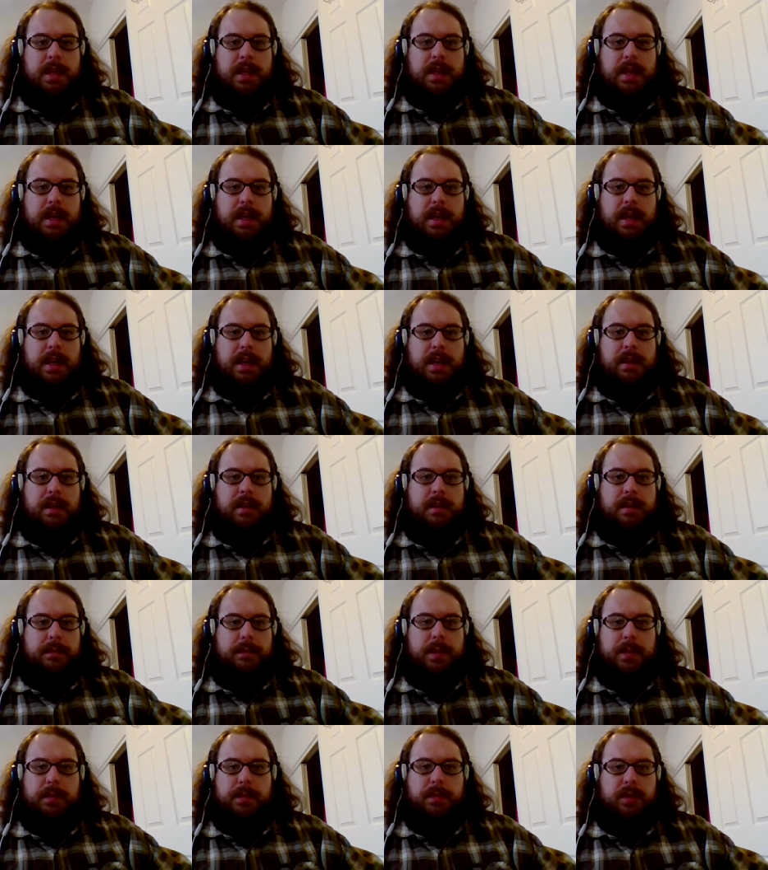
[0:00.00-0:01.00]
And then
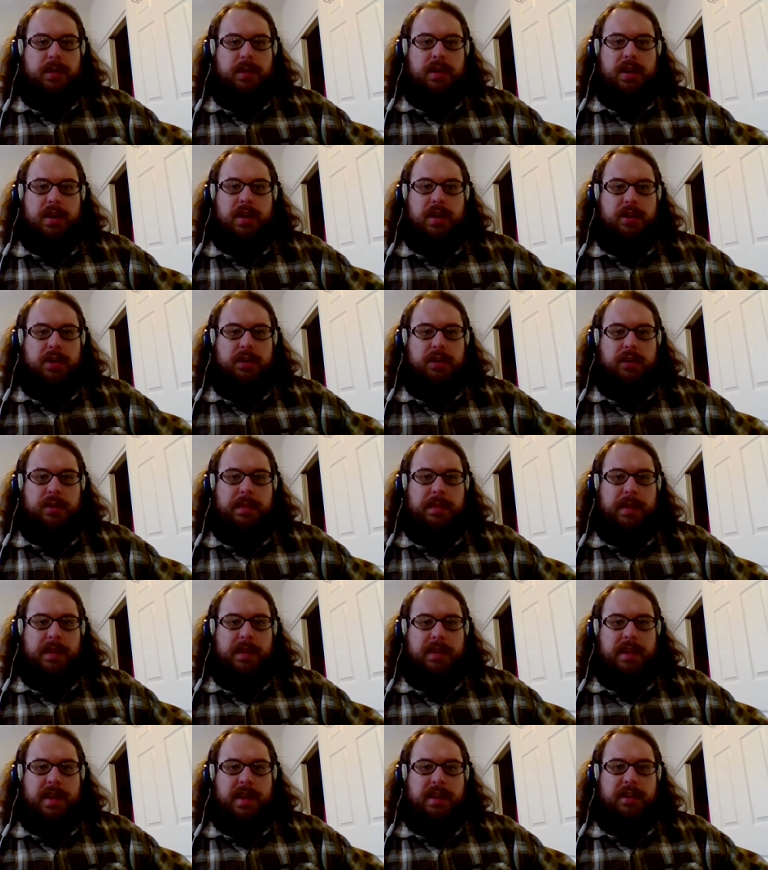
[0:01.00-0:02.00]
people were arguing
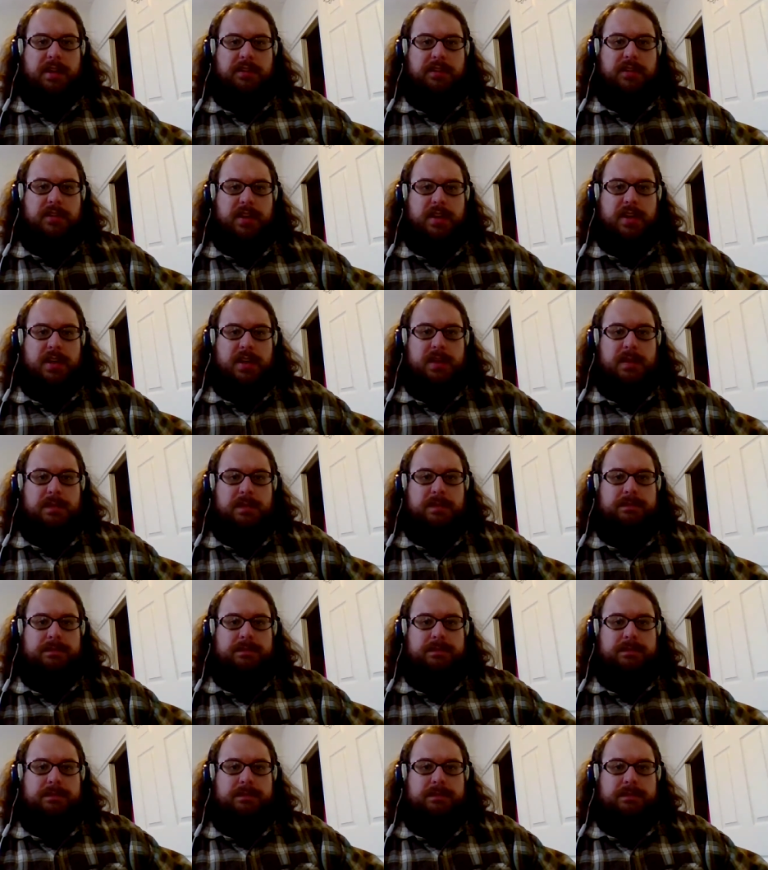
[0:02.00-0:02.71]
about that, so